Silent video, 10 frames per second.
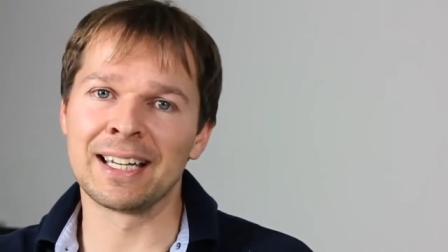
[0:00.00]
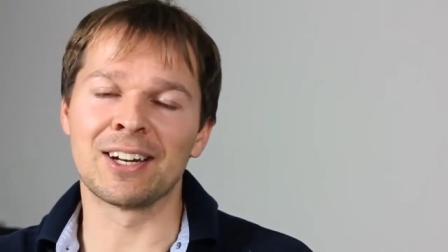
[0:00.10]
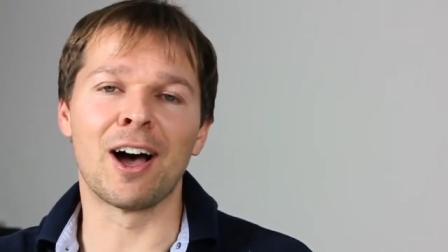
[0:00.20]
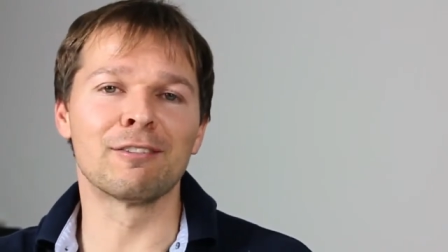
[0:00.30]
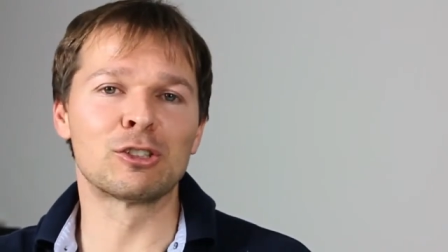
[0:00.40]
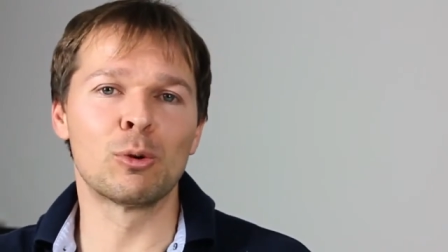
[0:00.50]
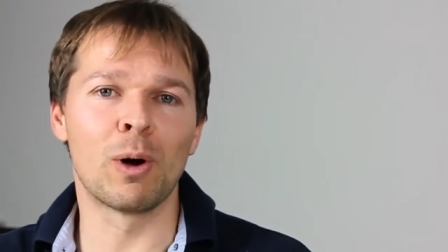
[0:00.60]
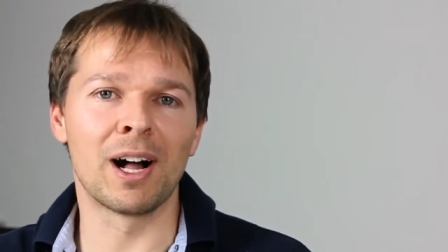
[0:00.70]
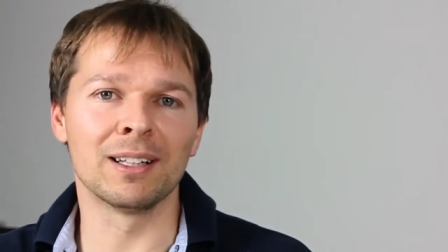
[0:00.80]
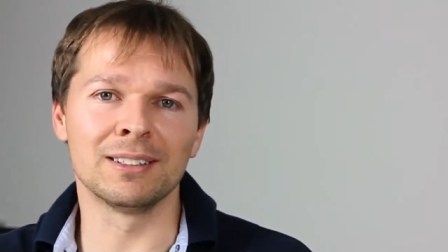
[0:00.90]
And after a
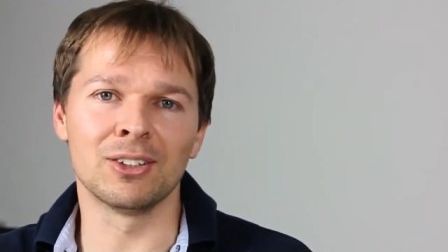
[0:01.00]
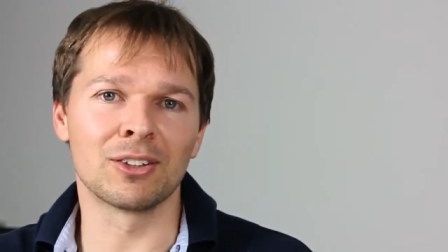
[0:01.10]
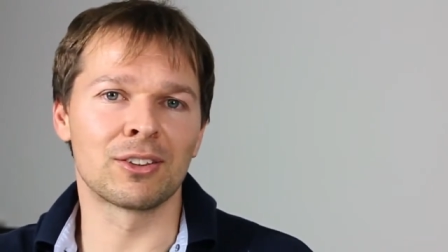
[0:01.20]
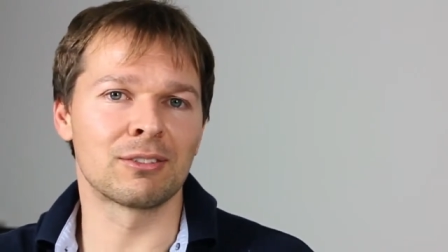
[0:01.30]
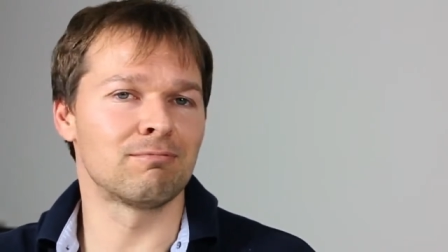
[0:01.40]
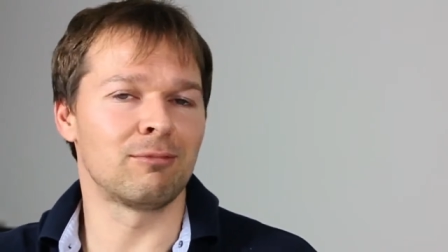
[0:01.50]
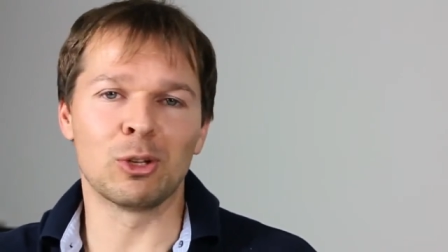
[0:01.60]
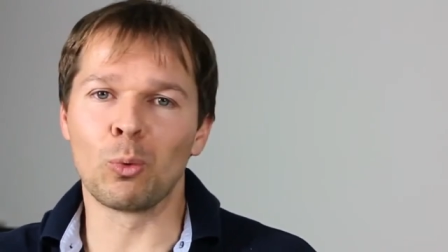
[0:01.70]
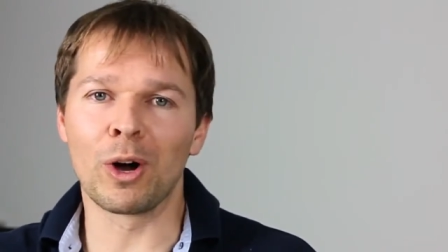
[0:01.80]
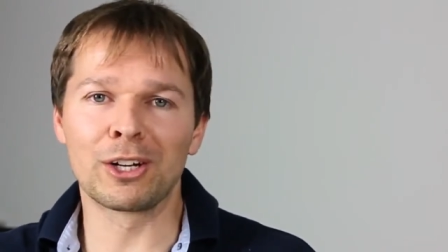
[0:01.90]
while, you'll,
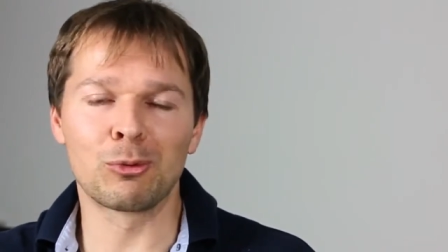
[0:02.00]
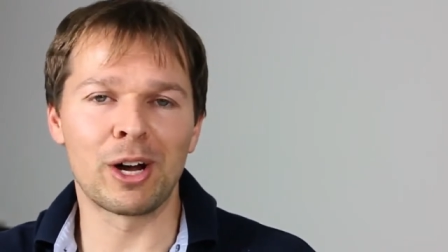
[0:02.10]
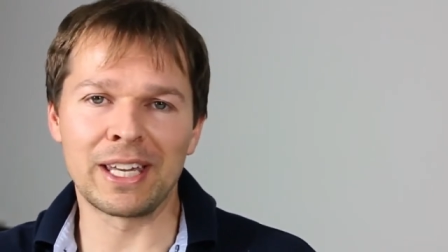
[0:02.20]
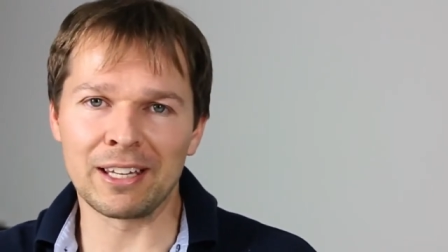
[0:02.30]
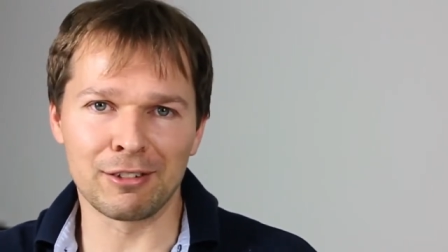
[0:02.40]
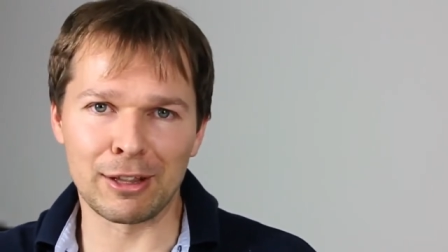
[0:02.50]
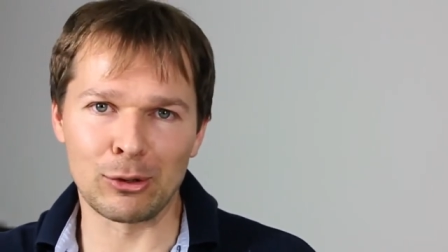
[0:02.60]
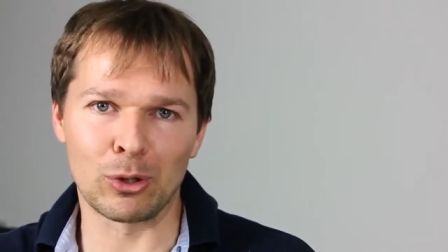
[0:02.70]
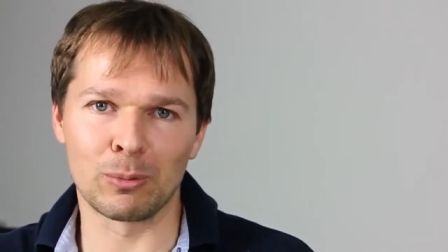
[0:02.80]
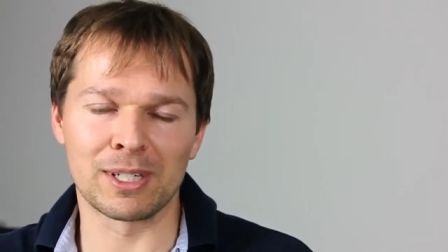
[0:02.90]
you'll wonder why you ever
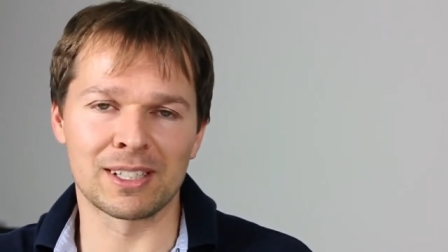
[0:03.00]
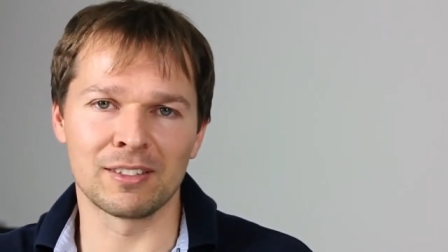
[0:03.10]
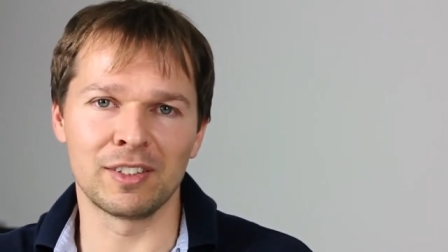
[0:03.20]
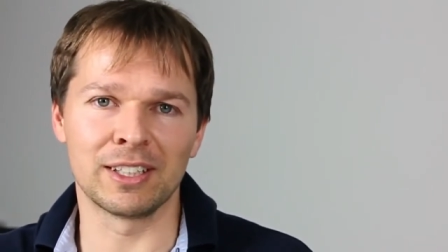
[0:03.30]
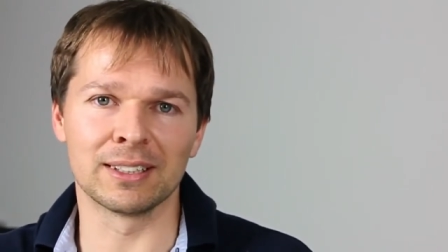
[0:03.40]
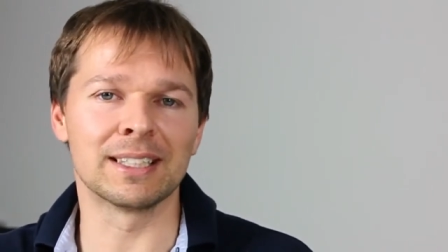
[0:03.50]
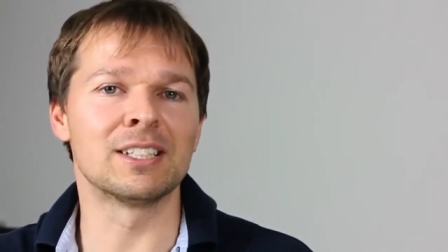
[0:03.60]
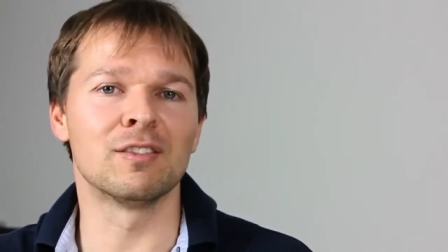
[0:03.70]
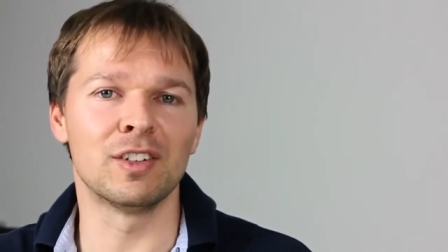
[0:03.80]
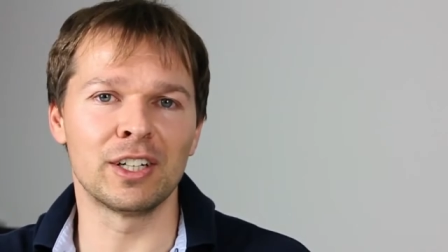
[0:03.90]
thought it was difficult.
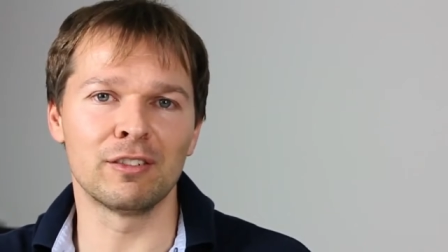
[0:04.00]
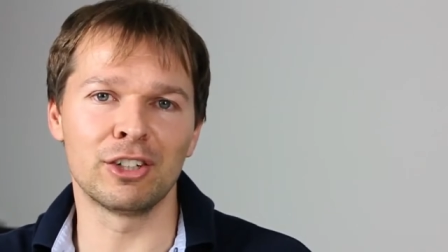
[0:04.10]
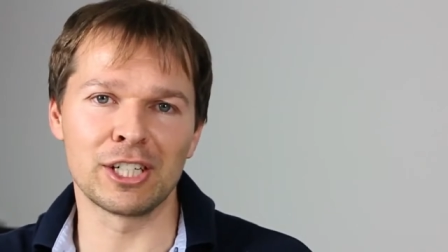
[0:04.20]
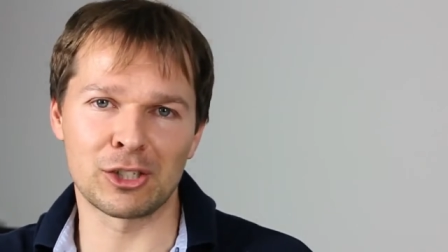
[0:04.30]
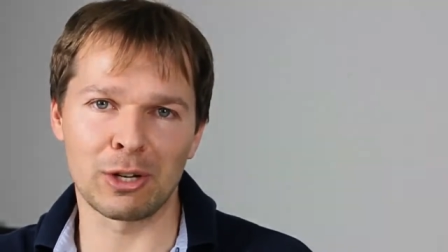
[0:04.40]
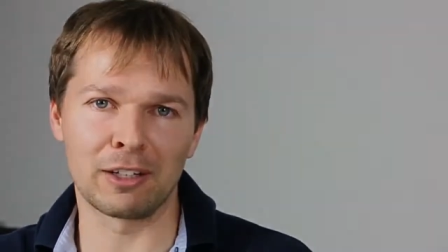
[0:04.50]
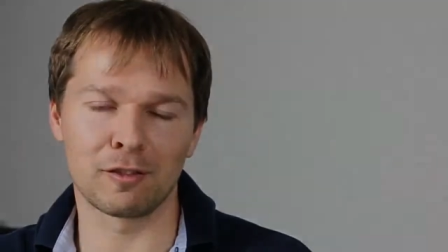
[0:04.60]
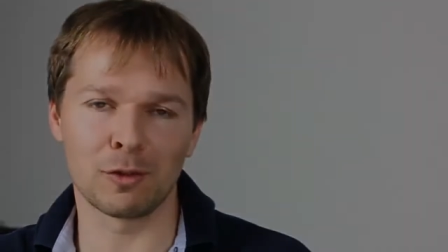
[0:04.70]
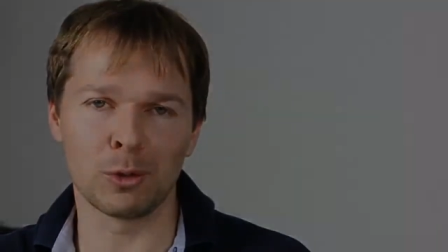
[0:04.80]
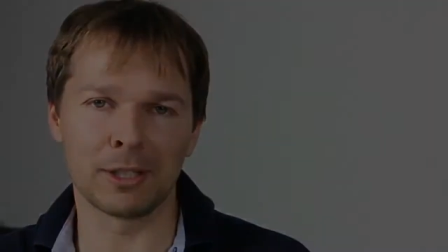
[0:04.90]
It's very, very
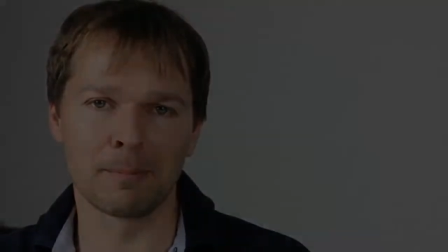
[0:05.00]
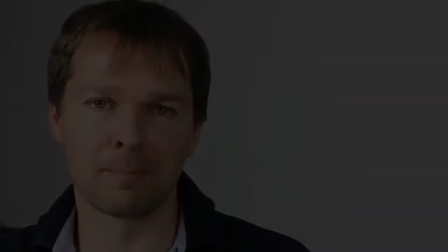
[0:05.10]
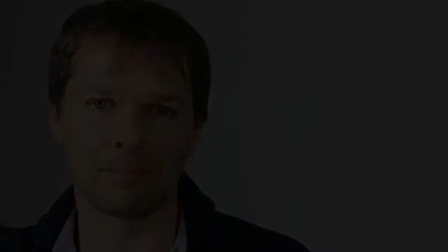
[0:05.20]
straightforward.